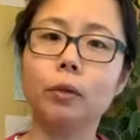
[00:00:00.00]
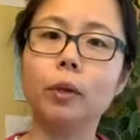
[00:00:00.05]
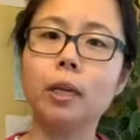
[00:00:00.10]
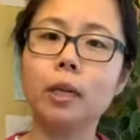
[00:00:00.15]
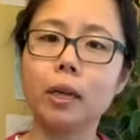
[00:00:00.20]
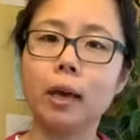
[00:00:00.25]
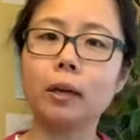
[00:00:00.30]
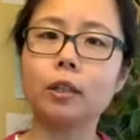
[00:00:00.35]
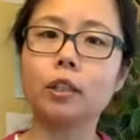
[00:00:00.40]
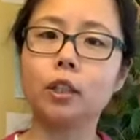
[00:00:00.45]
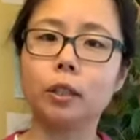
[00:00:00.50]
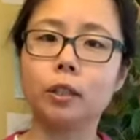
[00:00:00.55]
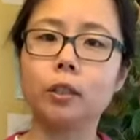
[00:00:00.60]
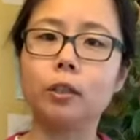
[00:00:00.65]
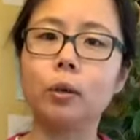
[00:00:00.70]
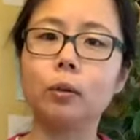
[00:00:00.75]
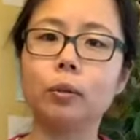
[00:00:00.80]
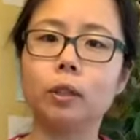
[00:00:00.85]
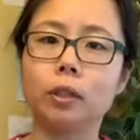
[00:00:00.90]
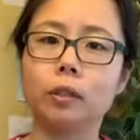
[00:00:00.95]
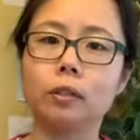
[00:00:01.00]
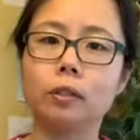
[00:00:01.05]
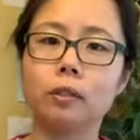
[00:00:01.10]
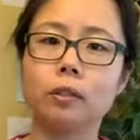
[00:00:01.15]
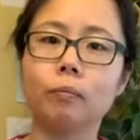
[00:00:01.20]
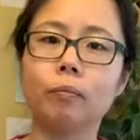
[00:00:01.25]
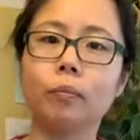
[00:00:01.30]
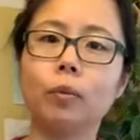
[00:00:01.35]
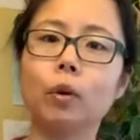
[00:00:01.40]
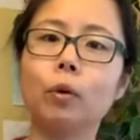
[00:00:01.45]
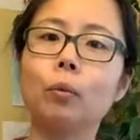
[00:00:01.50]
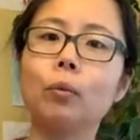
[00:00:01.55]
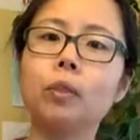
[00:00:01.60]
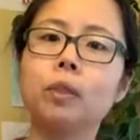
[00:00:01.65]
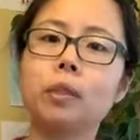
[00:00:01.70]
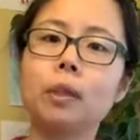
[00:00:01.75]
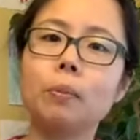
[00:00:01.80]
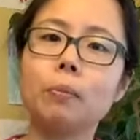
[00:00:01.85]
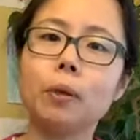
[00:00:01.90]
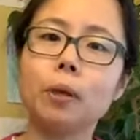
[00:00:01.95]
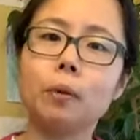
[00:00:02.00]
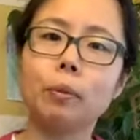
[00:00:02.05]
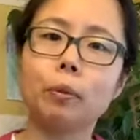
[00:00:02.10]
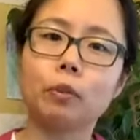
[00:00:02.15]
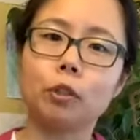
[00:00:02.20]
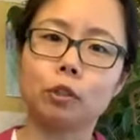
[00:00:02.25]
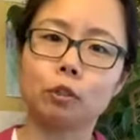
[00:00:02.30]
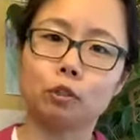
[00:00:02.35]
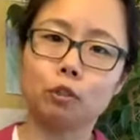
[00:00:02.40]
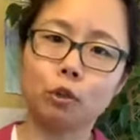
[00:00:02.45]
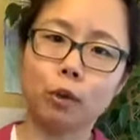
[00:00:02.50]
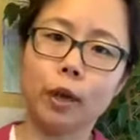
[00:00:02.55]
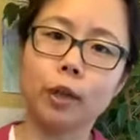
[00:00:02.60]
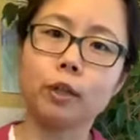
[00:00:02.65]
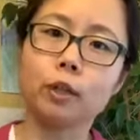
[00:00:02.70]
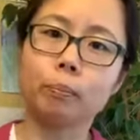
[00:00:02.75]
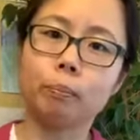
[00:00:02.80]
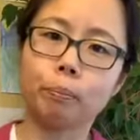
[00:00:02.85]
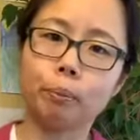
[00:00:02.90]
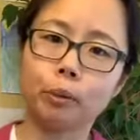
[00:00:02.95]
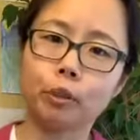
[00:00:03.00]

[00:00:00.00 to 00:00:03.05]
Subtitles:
can actually notice when some people just trying to